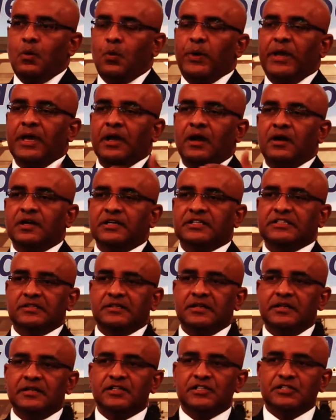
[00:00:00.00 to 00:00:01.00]
we are
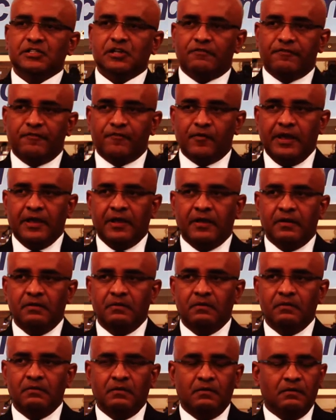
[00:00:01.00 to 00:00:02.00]
still suffering
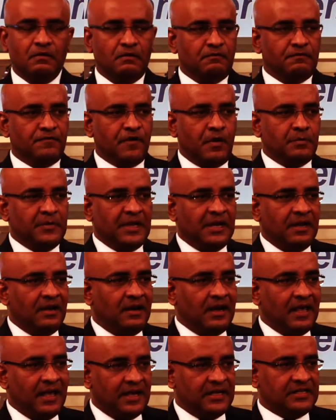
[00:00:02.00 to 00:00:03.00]
from the
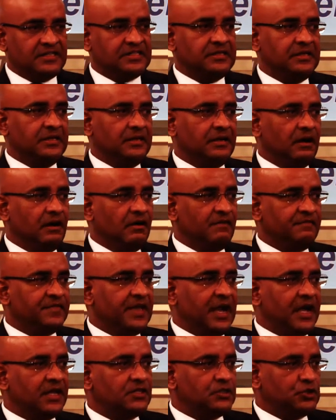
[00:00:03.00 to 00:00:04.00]
legacy of
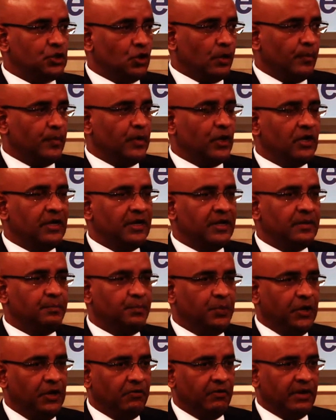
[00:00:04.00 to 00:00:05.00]
that
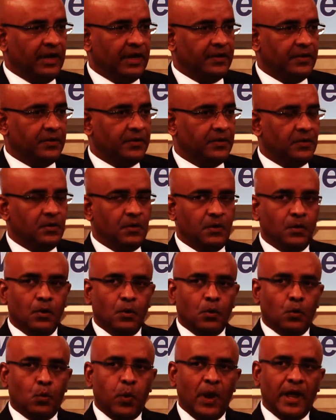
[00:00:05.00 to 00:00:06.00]
turbulent period
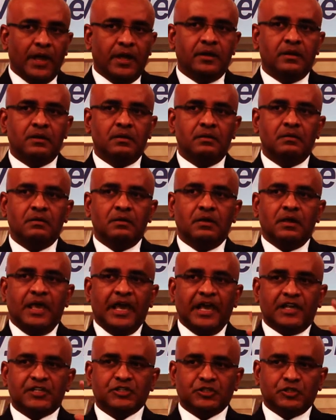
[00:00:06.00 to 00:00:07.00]
when
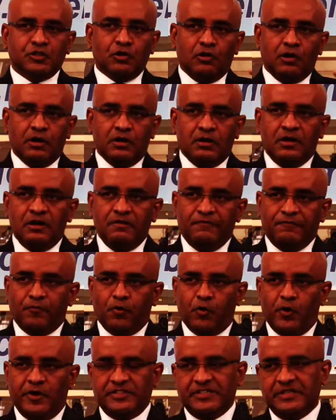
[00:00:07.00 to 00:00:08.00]
external
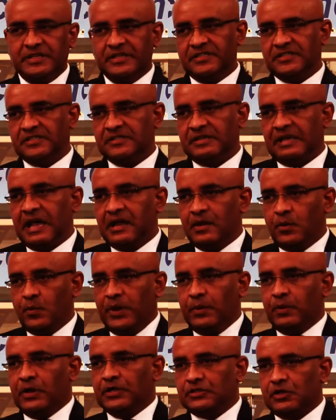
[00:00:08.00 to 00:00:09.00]
forces, and
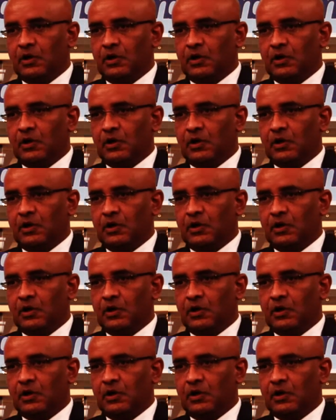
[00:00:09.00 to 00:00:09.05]
we were